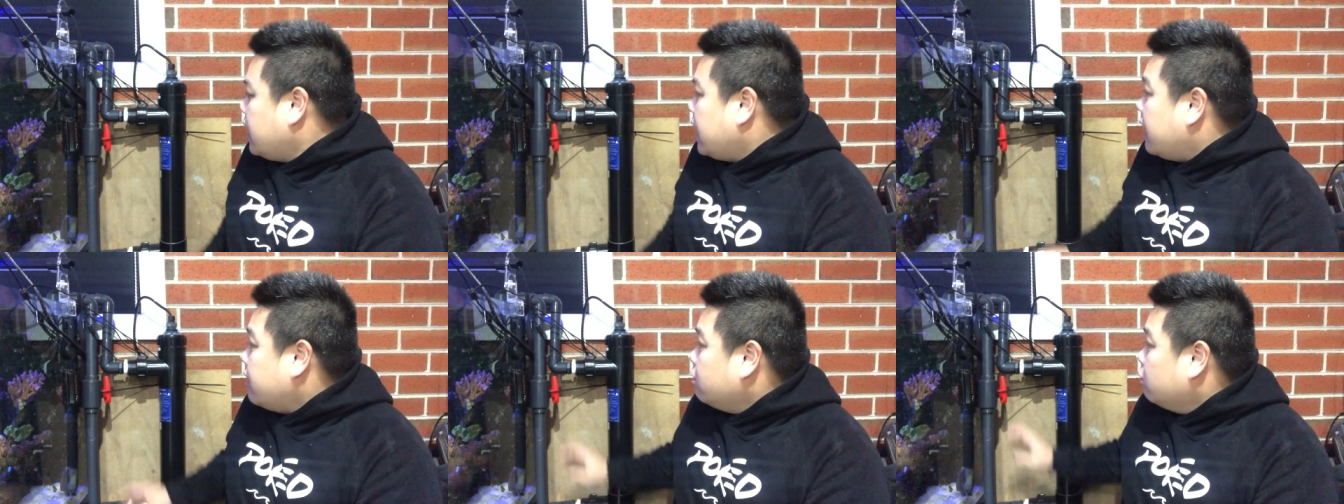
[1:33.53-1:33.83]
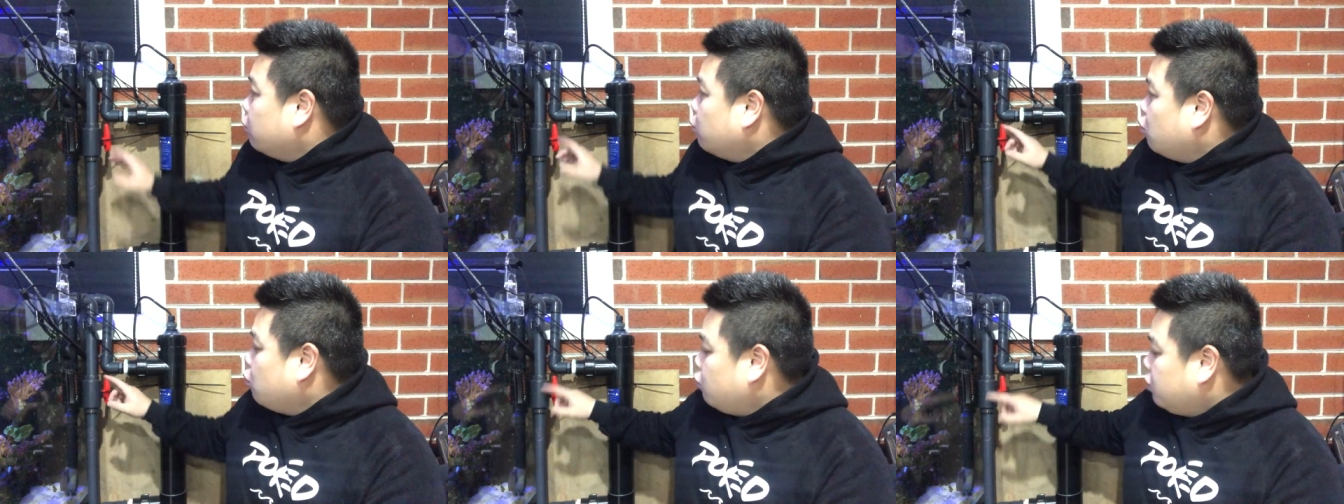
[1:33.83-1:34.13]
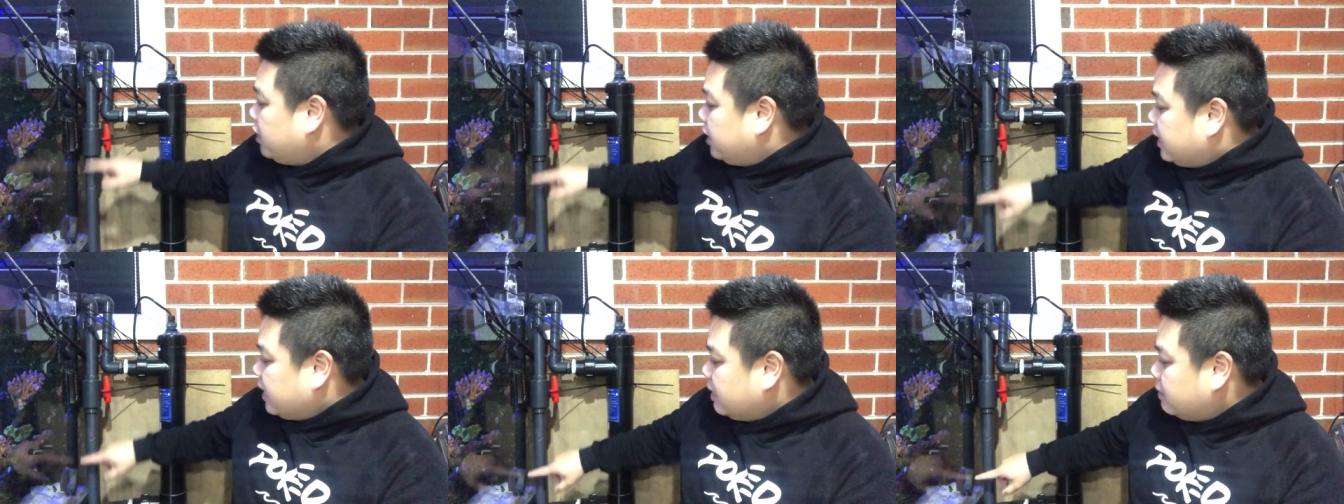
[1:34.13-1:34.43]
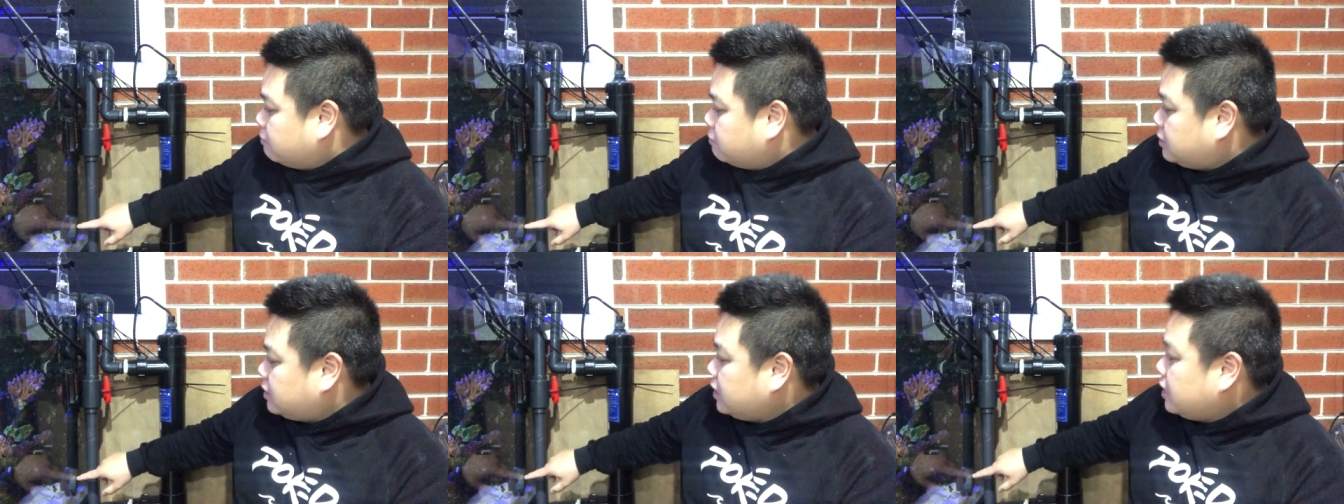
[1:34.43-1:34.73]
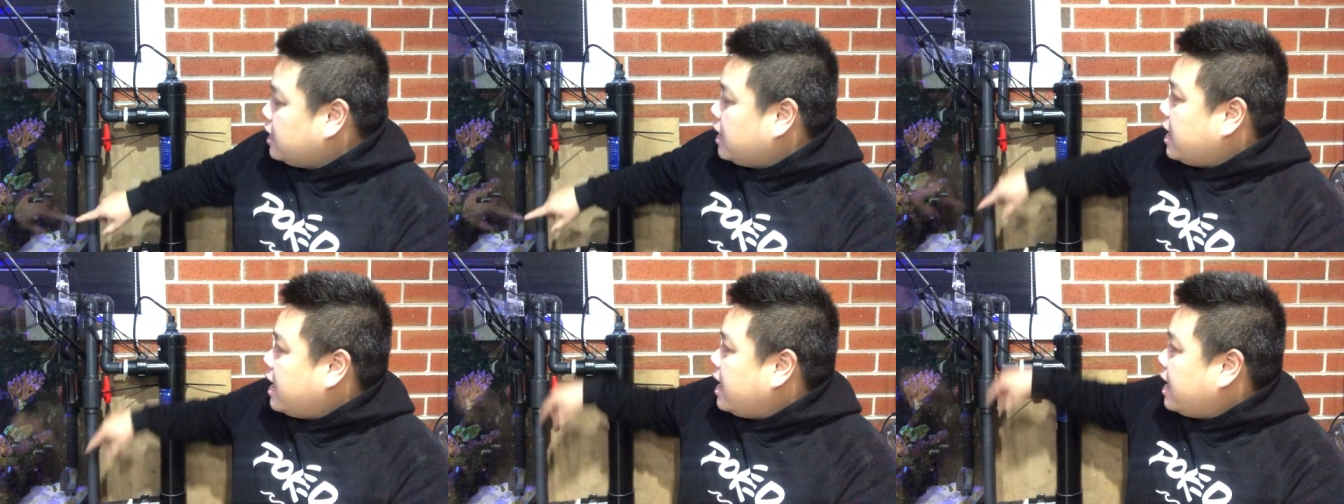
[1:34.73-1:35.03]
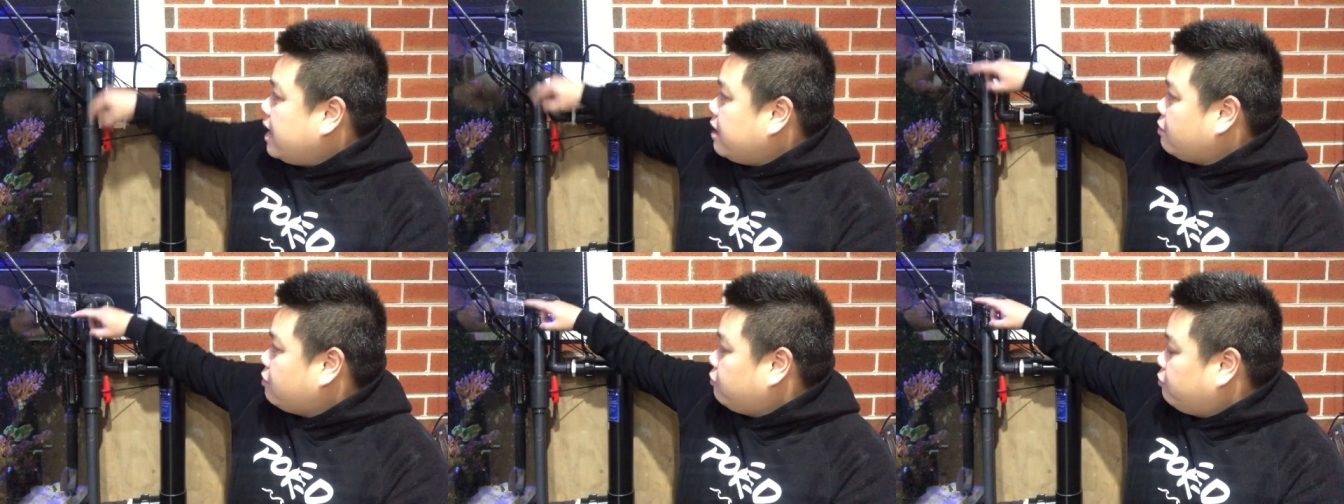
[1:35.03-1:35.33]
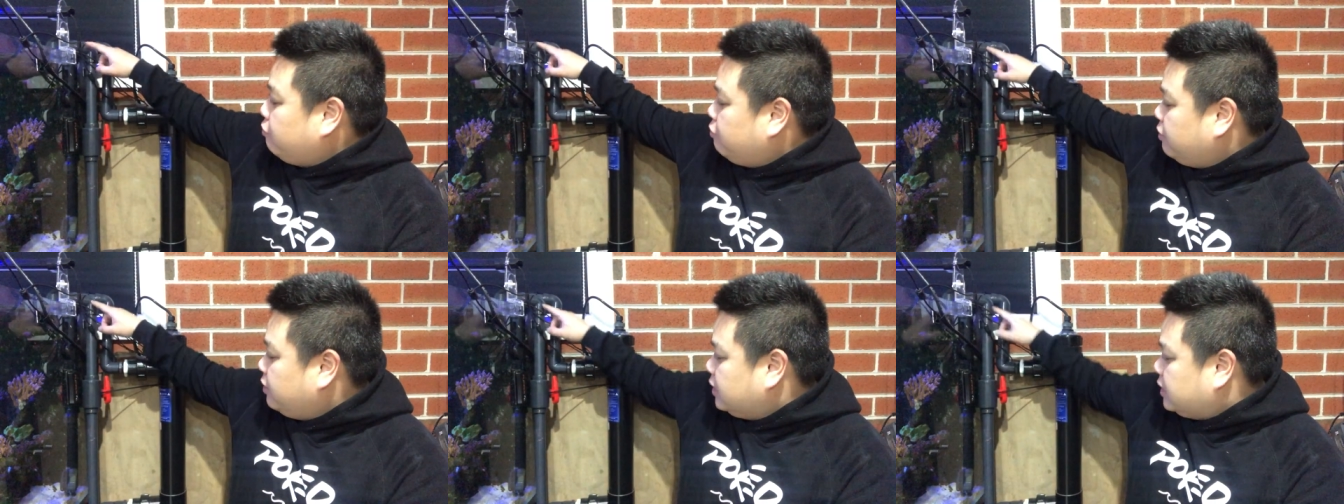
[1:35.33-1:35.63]
and the water comes out
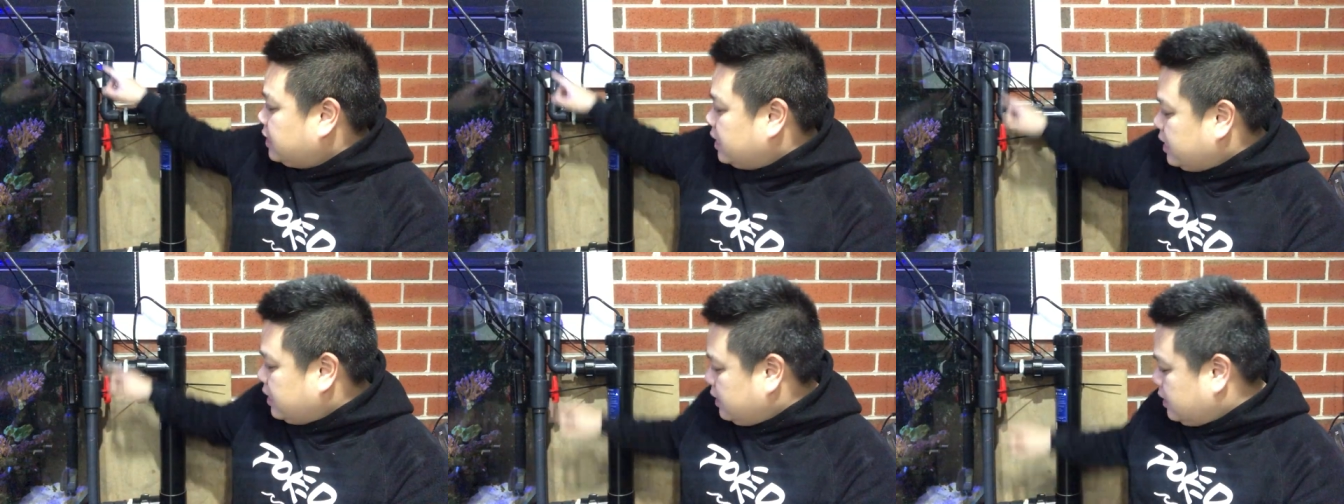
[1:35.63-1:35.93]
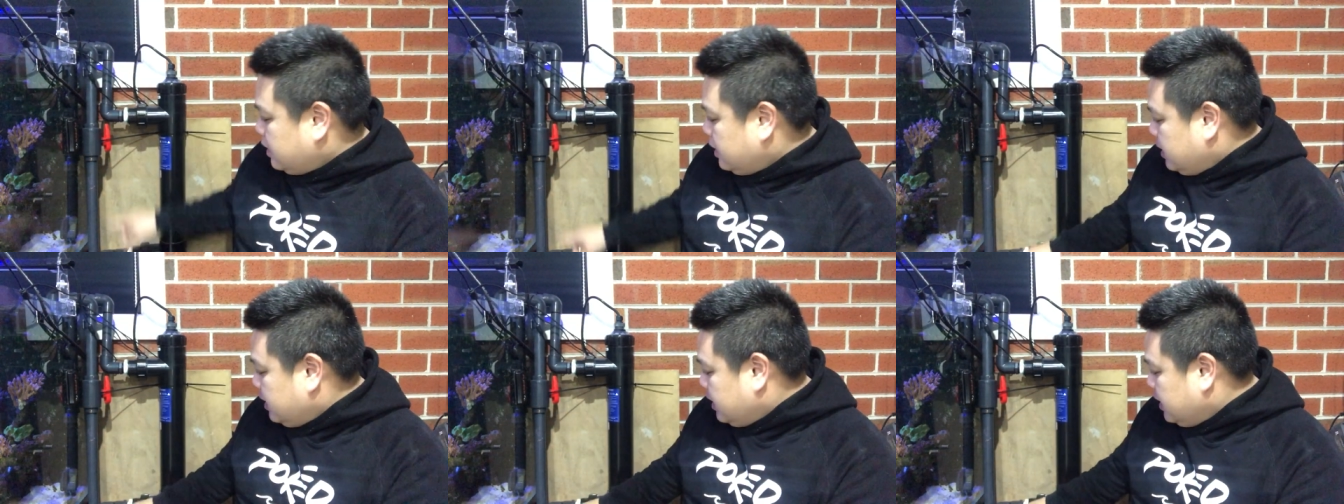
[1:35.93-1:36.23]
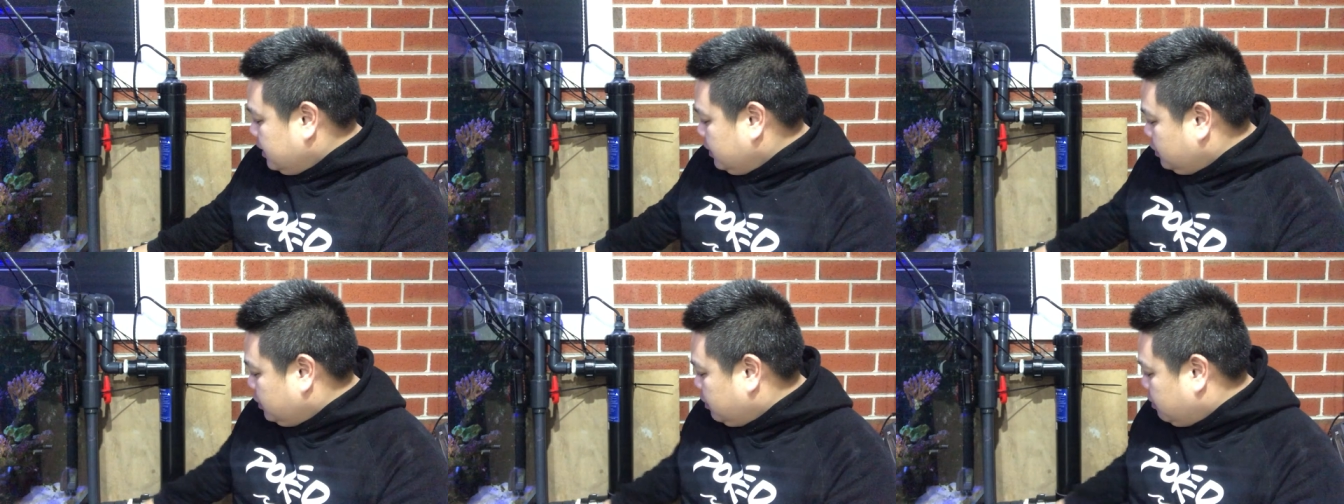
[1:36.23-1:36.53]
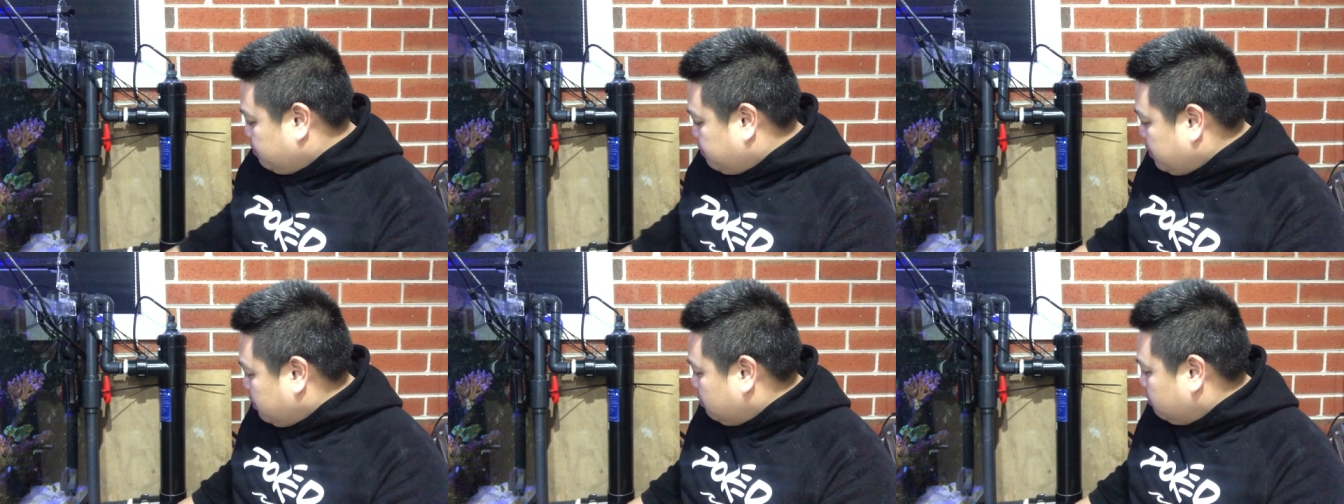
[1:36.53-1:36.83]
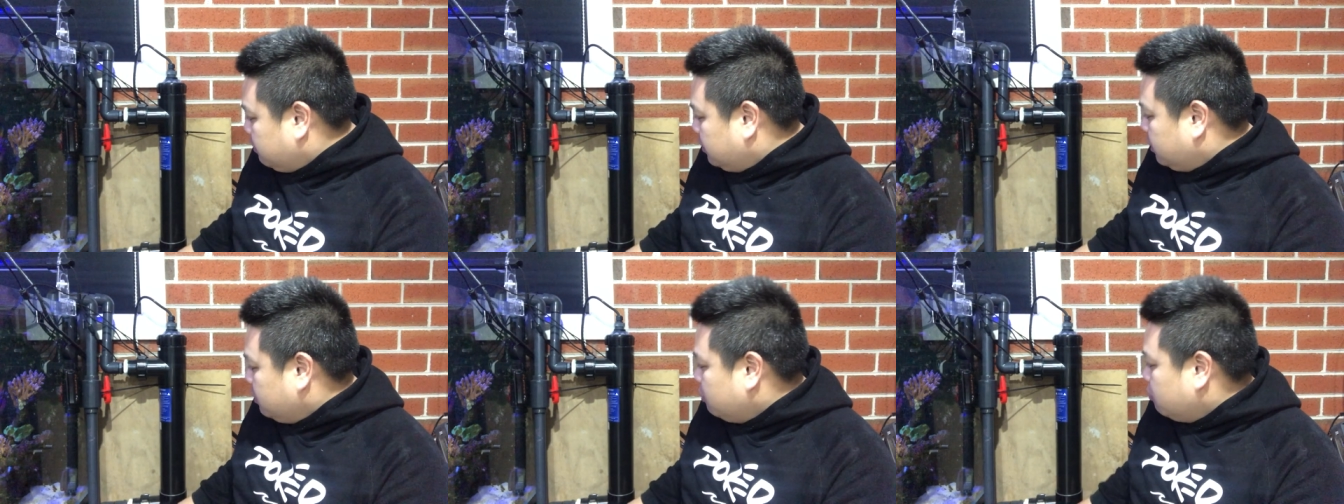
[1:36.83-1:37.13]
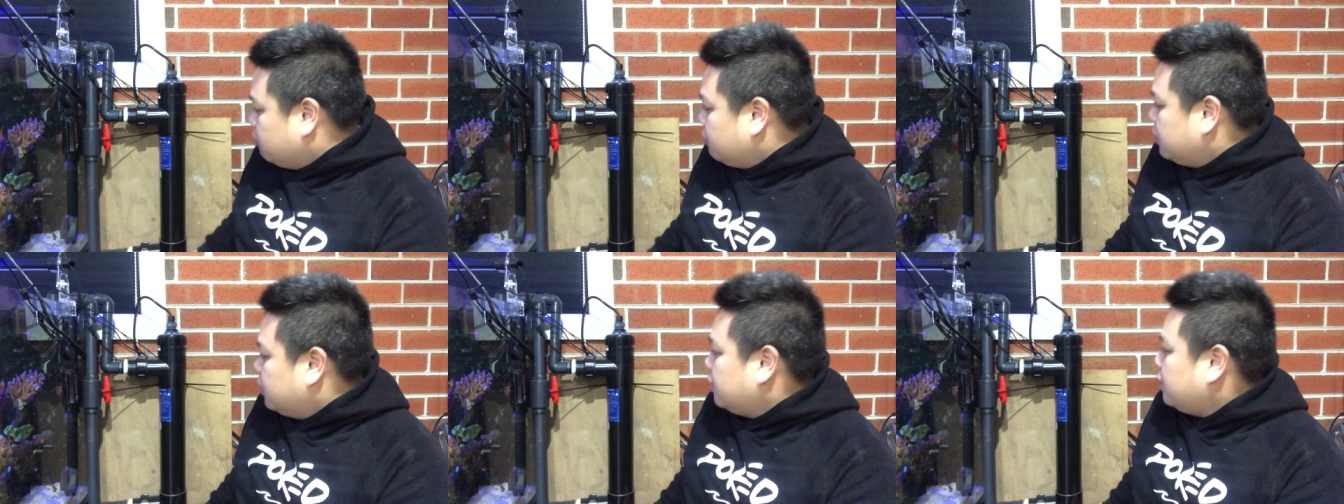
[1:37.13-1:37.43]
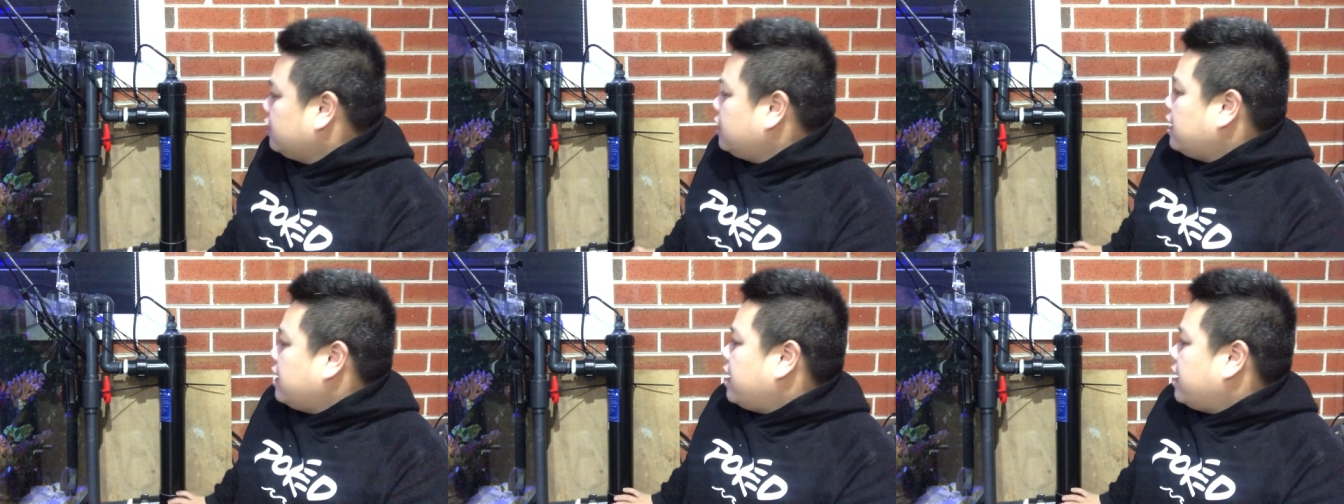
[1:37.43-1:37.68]
through the tank into the bottom of the unit